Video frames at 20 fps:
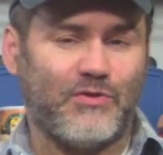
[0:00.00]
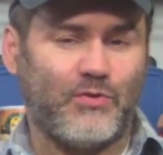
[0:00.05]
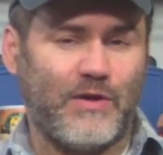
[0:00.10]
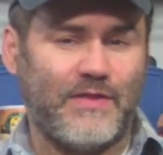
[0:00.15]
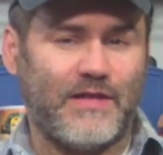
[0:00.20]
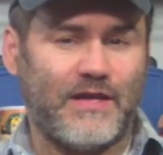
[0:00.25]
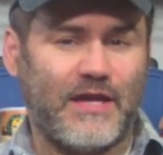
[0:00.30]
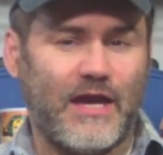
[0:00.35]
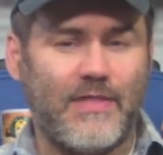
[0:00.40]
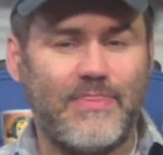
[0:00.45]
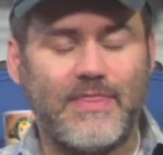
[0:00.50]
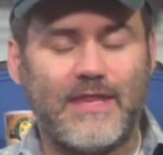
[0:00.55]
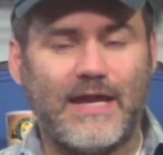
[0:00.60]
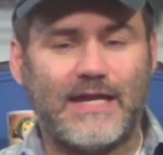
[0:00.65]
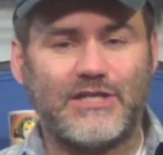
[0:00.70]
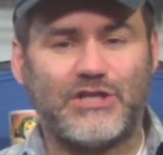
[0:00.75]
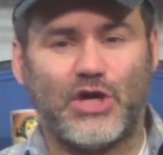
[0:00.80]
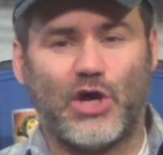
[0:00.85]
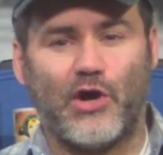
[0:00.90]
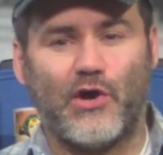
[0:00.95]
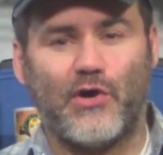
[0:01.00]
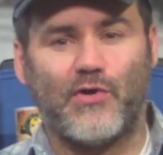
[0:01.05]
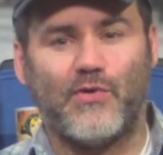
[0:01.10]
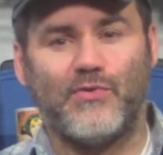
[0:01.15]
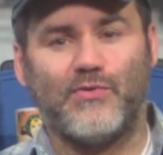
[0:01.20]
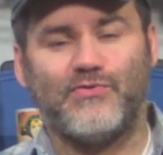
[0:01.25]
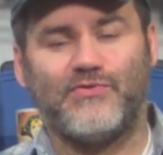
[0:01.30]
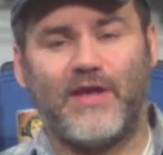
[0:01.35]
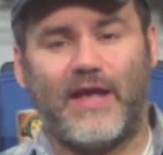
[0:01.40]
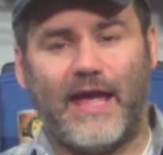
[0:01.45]
between the gun that I
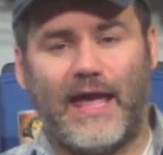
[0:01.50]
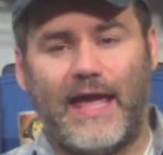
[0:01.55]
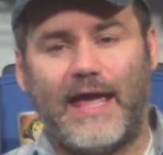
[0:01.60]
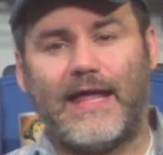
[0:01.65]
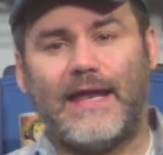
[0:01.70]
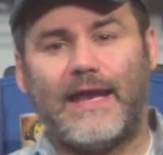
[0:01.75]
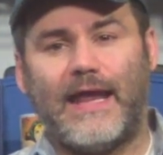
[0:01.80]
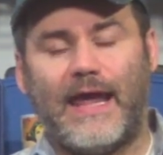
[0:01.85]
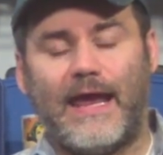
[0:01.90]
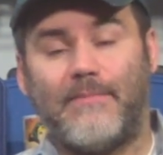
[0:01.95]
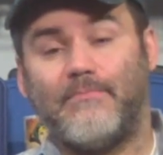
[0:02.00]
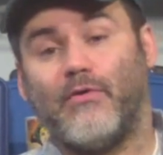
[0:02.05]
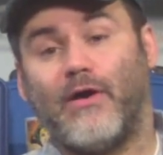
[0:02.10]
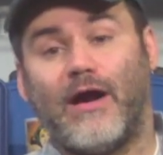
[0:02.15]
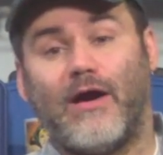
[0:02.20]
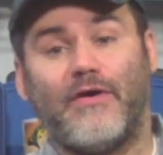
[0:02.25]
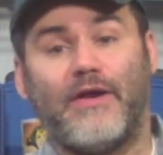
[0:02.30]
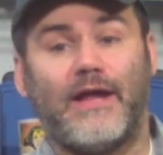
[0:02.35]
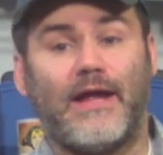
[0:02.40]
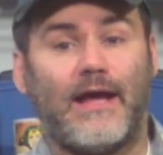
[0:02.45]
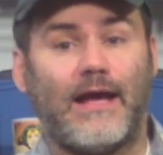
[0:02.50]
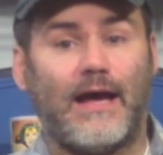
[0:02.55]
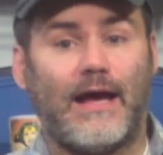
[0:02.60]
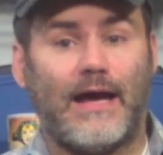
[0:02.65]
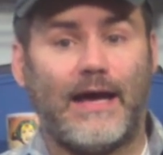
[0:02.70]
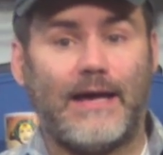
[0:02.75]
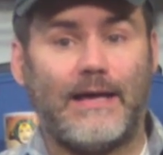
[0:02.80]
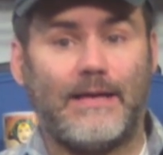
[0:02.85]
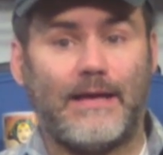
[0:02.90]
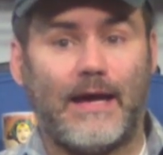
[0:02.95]
chose and a Browning
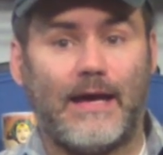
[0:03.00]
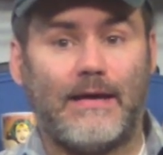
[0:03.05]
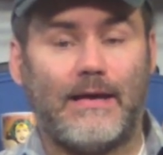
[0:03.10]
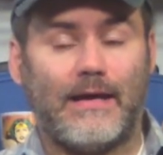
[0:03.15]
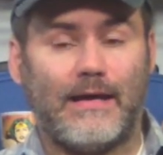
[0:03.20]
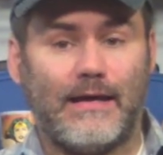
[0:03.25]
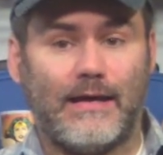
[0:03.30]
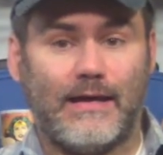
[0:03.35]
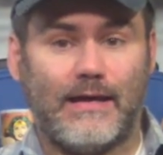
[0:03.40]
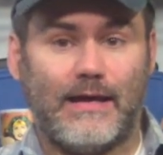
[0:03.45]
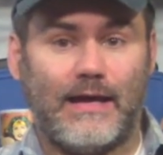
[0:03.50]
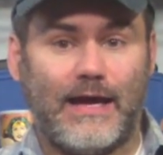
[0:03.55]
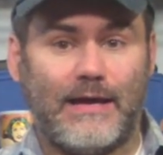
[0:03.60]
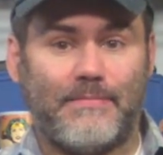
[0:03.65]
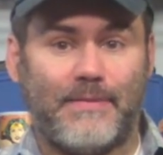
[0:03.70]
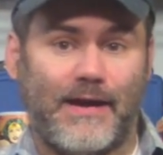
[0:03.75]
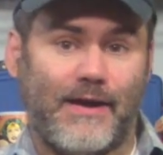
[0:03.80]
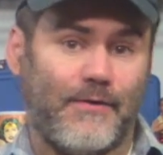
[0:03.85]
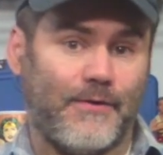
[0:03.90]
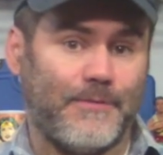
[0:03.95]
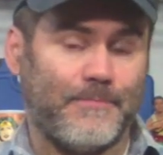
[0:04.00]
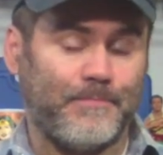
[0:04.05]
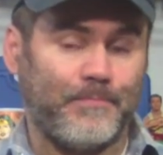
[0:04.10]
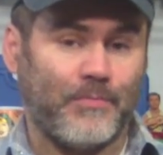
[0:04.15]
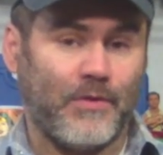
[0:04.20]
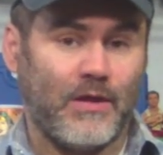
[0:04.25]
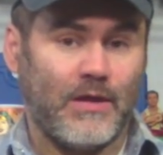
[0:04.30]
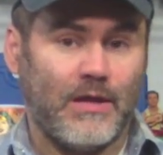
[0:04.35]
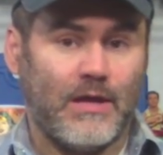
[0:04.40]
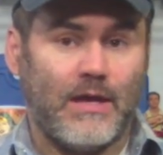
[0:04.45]
high, uh, uh, high power.
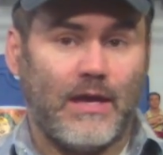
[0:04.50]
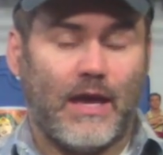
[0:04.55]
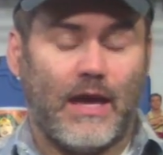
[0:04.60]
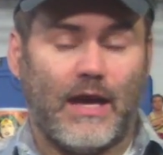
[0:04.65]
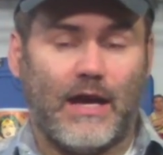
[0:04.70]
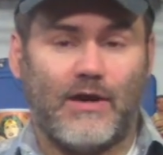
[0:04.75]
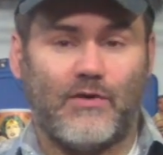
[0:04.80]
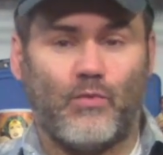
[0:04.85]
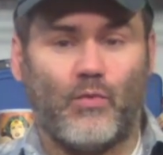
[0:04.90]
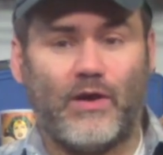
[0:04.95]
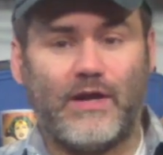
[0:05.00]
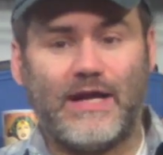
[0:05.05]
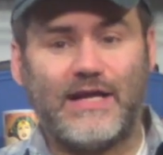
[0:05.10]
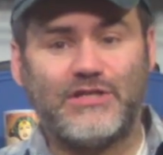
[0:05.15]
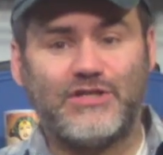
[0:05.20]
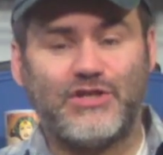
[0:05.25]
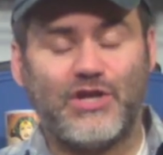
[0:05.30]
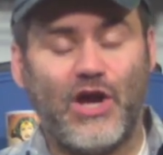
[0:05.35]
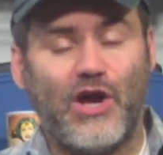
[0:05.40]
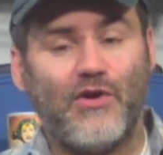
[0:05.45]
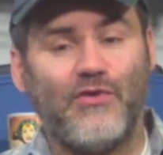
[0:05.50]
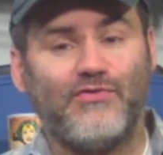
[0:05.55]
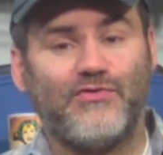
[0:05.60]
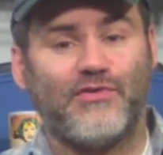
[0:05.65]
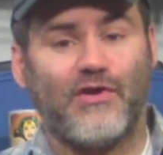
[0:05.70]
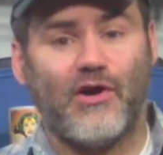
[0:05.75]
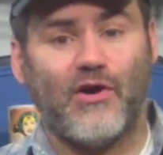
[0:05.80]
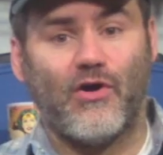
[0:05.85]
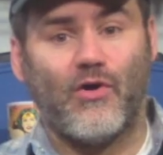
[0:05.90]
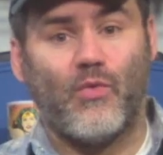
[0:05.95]
Uh, what I
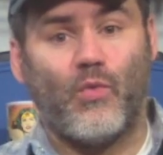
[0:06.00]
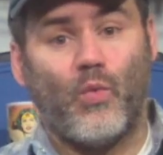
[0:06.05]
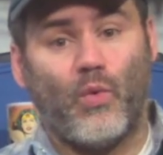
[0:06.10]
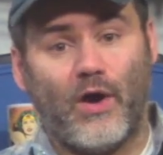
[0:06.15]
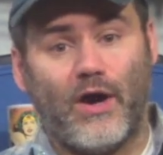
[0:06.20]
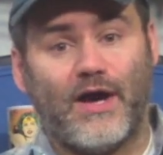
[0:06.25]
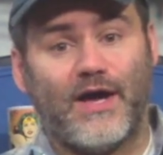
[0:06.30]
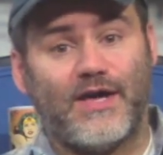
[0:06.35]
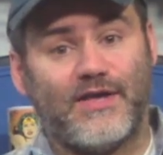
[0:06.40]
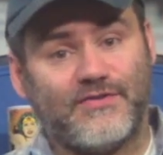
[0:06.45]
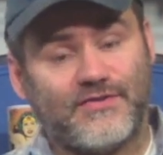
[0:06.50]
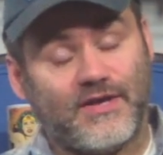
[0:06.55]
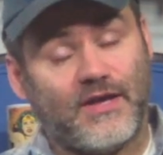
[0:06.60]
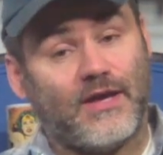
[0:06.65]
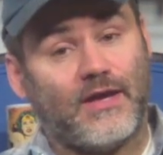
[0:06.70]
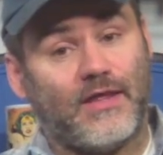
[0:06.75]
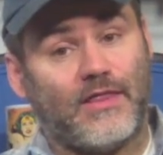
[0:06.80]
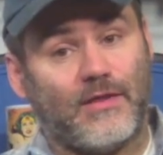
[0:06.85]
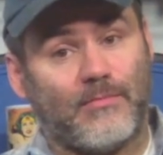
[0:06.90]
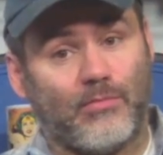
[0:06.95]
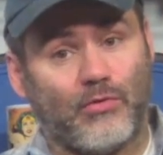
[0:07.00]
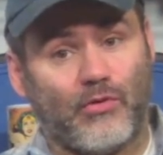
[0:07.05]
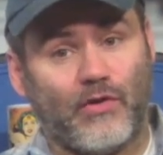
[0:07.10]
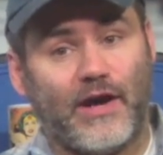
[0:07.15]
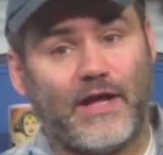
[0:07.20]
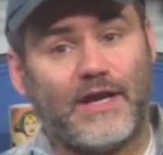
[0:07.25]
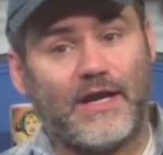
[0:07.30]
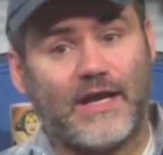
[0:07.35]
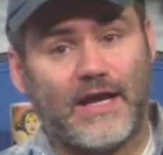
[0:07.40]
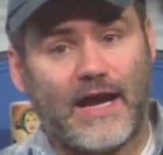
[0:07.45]
chose, though, was the
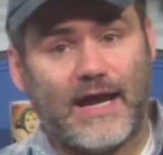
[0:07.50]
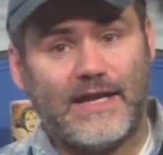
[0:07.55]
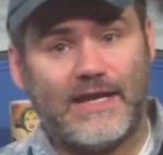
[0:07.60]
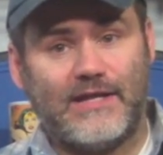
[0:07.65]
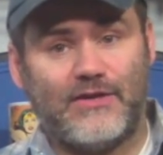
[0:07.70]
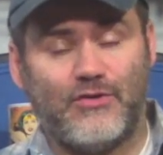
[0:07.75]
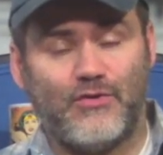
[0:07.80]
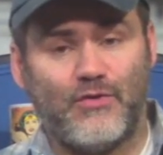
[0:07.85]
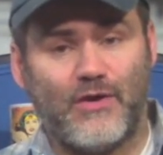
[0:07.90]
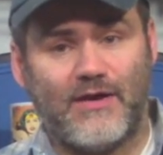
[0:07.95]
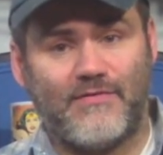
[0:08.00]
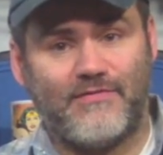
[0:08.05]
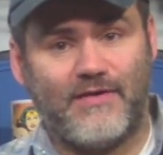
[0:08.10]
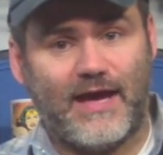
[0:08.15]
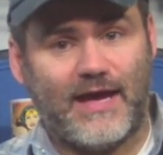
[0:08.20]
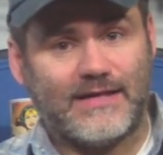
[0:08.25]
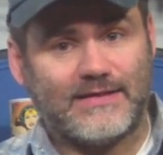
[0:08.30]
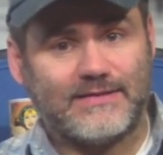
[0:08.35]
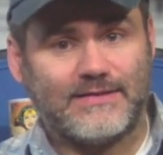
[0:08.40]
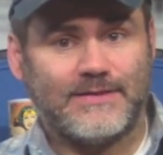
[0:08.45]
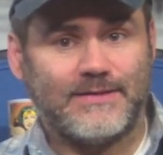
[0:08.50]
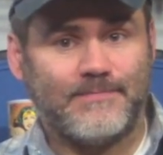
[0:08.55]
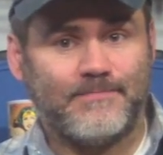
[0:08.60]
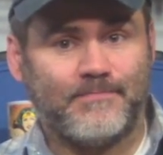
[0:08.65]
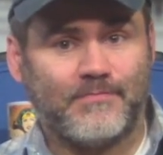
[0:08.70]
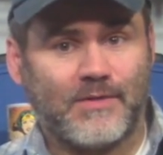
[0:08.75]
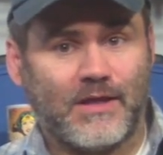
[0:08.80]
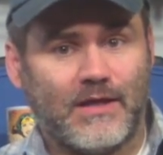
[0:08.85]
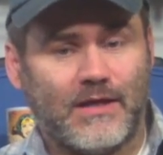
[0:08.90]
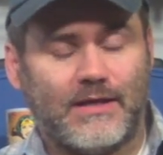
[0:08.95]
Beretta 92 FS.
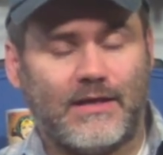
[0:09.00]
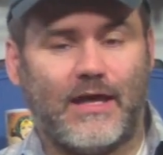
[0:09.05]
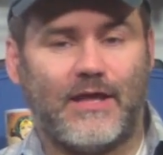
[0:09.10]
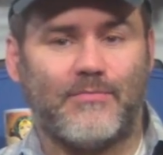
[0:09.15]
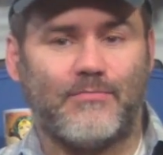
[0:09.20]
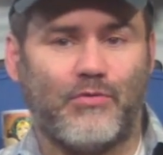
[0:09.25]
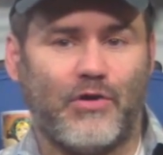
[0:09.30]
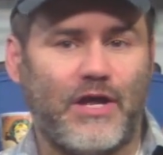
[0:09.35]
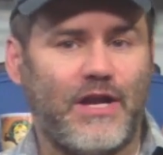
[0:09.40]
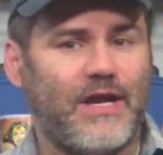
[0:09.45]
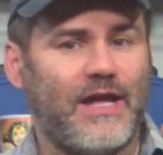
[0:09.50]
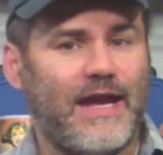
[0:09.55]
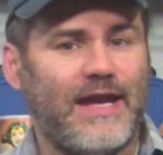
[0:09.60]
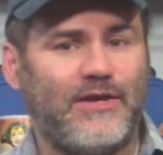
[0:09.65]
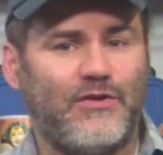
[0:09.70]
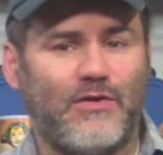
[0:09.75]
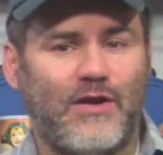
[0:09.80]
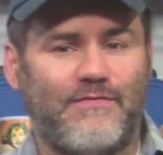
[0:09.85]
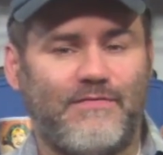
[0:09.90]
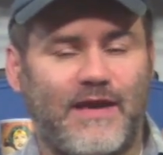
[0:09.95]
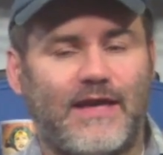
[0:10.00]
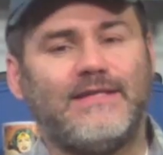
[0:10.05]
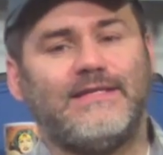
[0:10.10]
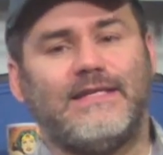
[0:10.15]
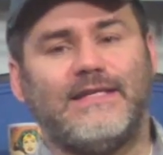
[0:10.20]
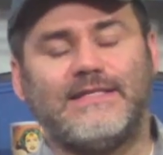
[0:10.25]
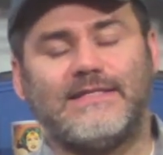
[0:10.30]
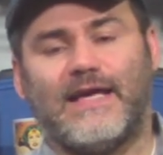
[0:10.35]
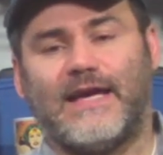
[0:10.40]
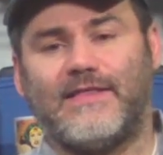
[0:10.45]
Now the Beretta
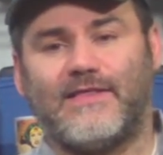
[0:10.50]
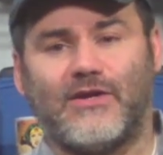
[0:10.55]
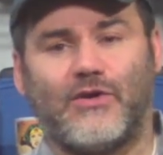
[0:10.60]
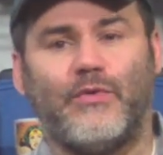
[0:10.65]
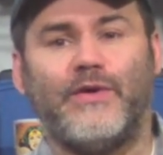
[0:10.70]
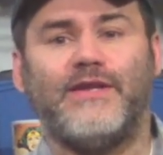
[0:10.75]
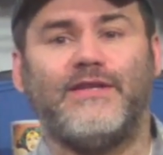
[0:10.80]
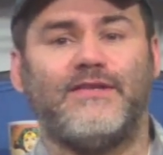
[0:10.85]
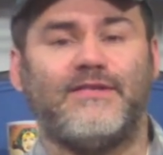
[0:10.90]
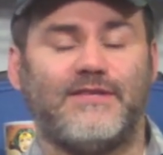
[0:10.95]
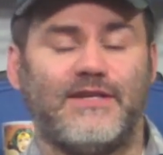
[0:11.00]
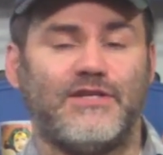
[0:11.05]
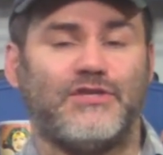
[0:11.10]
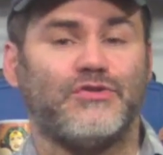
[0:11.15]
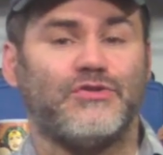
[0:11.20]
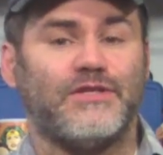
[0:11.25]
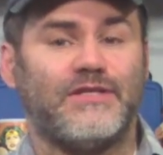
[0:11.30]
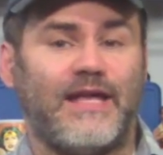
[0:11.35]
92FS is like the quintessential